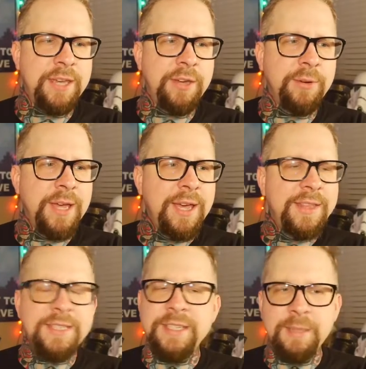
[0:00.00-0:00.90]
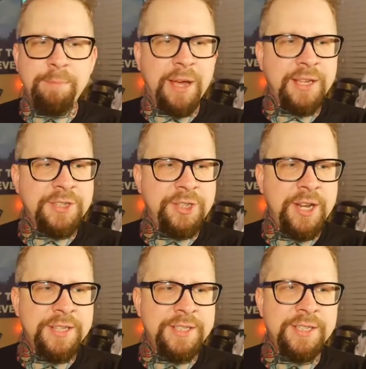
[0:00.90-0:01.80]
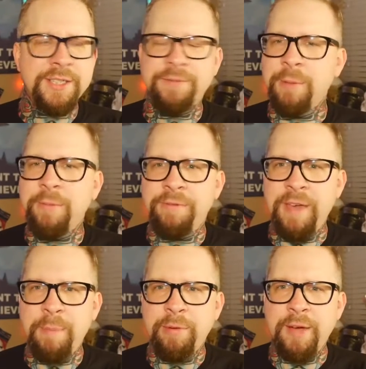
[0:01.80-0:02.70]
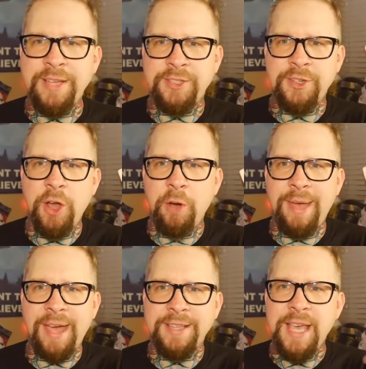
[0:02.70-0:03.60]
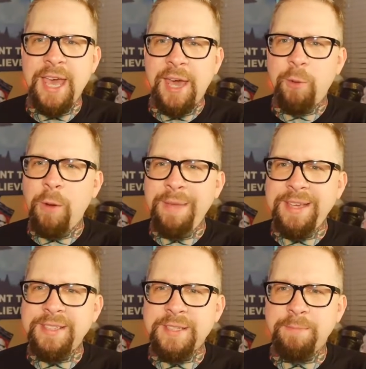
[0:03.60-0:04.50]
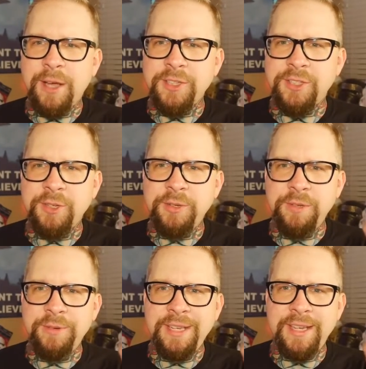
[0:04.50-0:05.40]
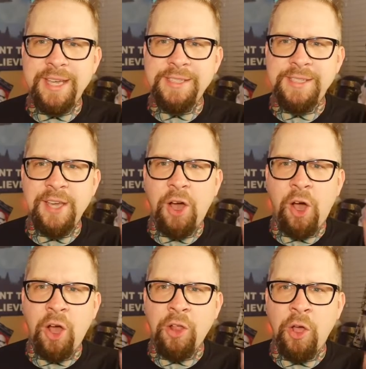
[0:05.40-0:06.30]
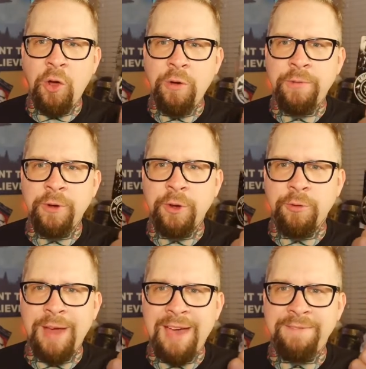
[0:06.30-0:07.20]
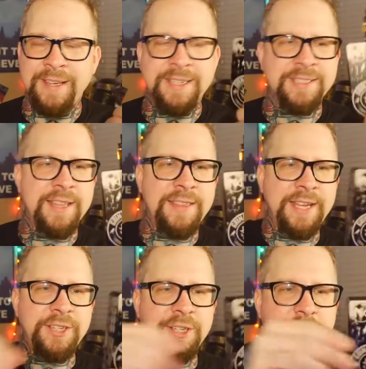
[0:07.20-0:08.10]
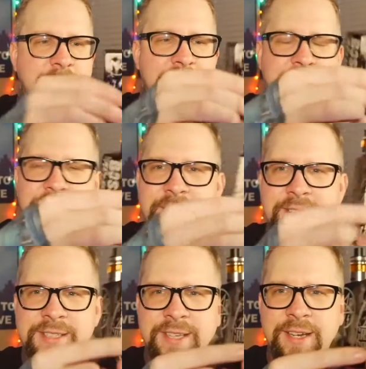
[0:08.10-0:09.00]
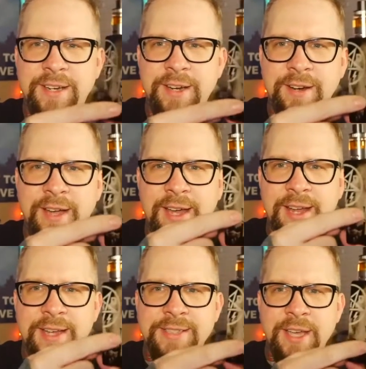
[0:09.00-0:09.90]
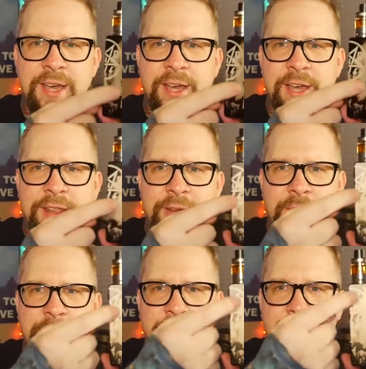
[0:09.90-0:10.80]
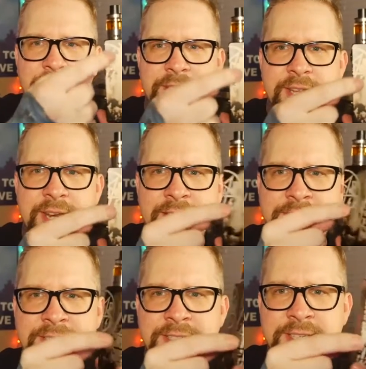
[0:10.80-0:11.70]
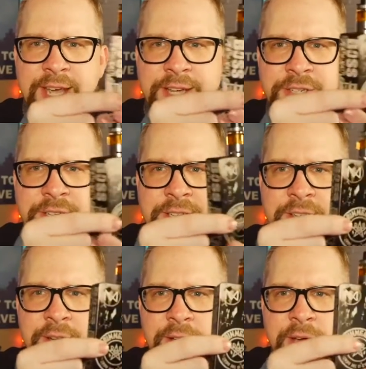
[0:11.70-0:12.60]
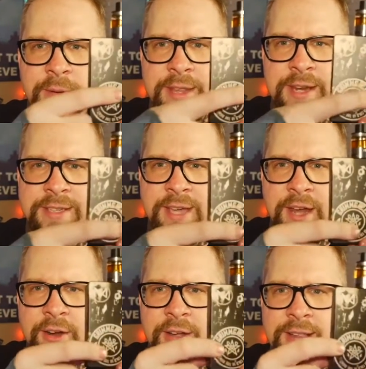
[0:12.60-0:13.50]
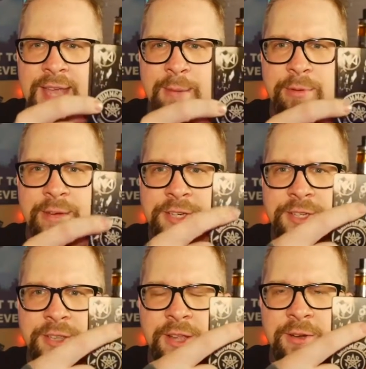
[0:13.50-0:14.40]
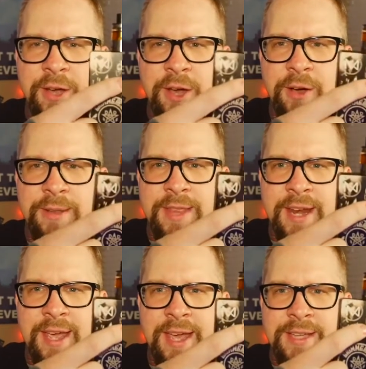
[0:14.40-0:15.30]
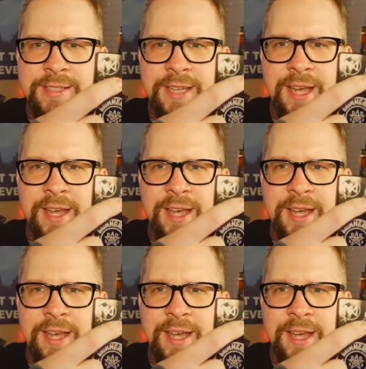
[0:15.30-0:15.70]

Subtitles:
queue. This is the Boss Genesis from Vaporized Nomads. And what makes this mod so unique is the all-over graphics that they do. As you can see on here, it kind of has the Grim Green, then it has the DHD logo, and then it's got our collaboration logo, and then it has